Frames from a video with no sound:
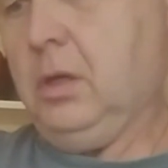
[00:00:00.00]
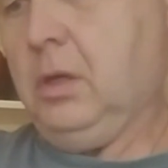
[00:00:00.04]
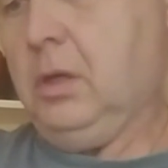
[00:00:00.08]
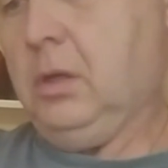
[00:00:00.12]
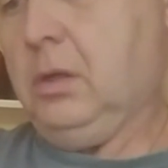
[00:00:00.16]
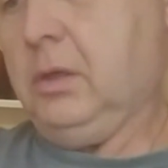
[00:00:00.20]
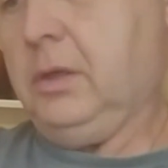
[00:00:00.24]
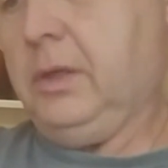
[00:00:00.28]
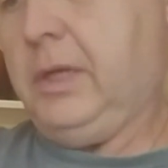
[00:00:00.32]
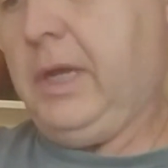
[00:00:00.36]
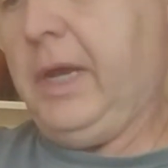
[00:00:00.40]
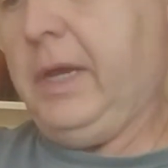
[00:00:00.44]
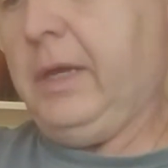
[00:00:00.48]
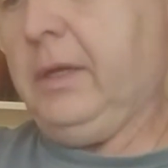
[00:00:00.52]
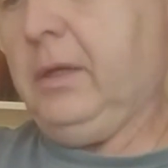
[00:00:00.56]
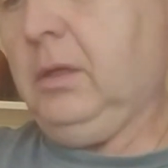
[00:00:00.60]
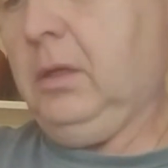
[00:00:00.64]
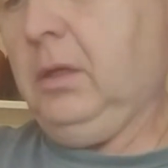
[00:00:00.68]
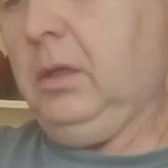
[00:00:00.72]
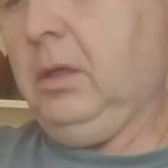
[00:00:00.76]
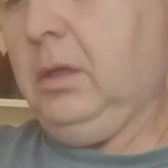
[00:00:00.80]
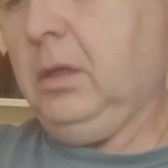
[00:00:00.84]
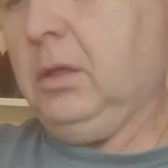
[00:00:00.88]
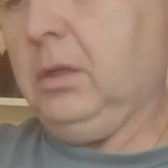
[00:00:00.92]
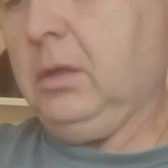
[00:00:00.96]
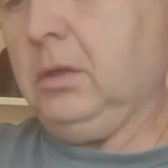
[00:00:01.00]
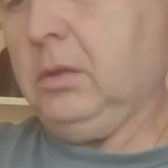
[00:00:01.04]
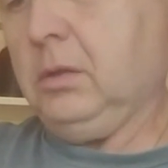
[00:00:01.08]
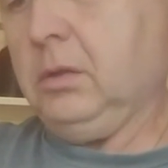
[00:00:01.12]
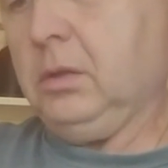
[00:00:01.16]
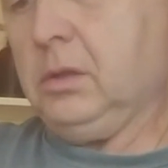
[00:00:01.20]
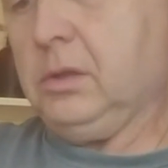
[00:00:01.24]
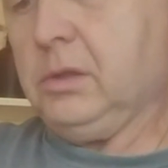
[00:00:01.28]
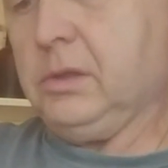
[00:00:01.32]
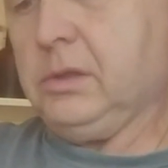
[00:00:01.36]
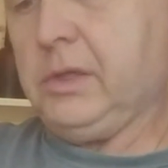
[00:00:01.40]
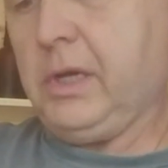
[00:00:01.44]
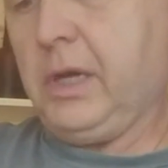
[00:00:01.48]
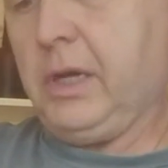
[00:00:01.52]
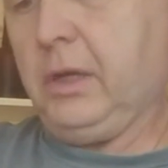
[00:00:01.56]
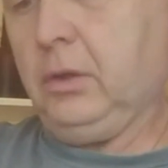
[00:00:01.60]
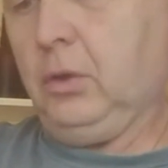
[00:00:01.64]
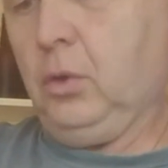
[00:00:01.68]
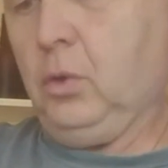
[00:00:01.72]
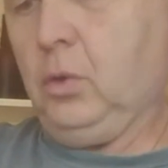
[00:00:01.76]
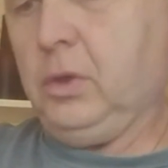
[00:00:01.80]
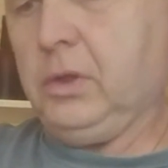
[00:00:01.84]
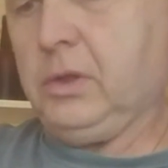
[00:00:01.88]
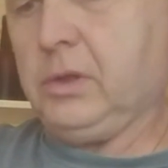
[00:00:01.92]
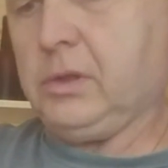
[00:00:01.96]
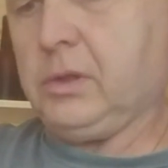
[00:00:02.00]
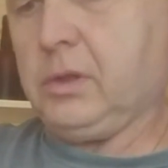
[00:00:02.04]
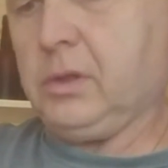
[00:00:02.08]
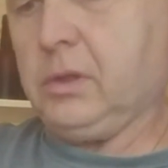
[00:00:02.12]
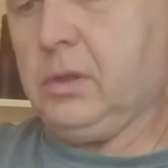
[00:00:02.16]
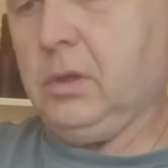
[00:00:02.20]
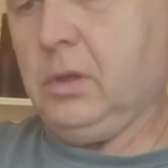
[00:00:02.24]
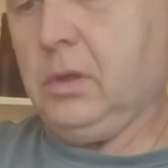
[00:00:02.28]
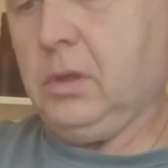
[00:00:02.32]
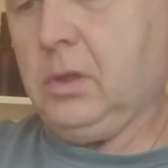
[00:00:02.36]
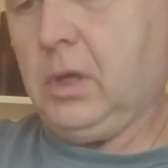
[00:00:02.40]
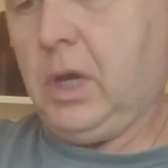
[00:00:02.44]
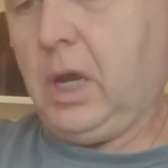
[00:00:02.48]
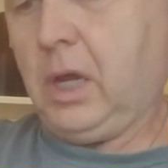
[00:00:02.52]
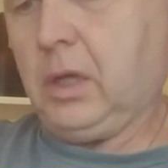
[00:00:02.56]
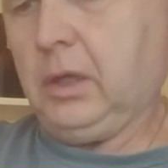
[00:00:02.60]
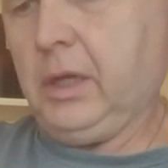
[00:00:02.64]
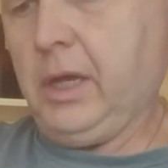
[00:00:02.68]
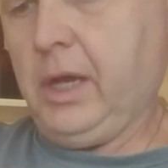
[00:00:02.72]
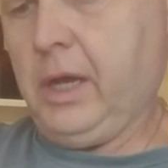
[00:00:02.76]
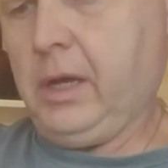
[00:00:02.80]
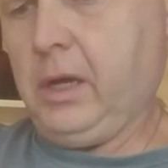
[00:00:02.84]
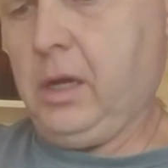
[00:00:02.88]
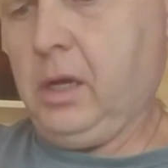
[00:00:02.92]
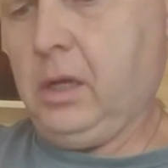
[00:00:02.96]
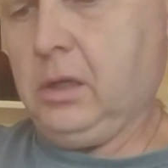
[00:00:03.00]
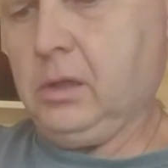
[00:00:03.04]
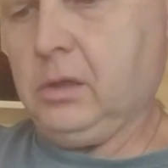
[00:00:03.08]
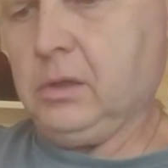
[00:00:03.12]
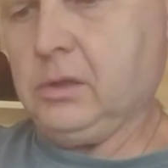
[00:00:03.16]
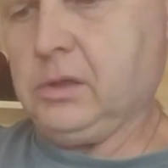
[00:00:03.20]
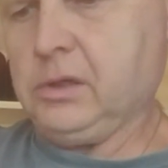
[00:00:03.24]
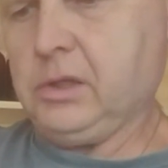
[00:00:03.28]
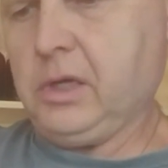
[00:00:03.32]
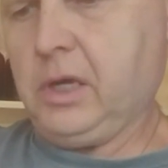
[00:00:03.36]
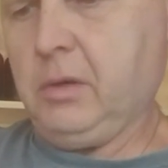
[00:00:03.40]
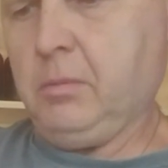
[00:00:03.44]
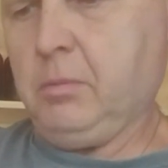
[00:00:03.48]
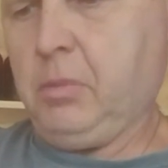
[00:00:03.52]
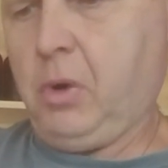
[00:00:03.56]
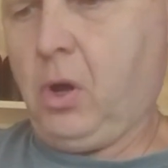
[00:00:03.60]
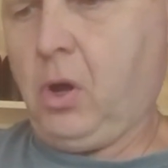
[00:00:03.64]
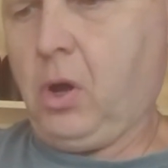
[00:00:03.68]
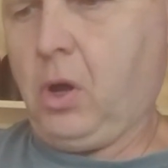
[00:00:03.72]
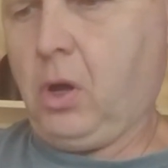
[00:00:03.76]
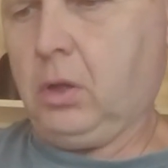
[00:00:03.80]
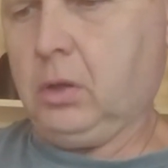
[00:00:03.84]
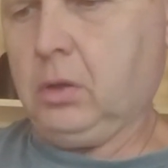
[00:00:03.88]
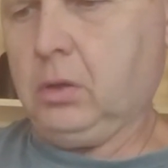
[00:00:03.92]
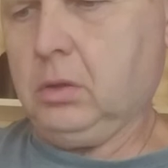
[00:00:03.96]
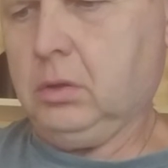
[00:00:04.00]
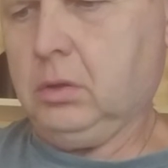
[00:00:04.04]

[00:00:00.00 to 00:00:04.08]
Dayton, St. Louis, Atlanta, St. Paul.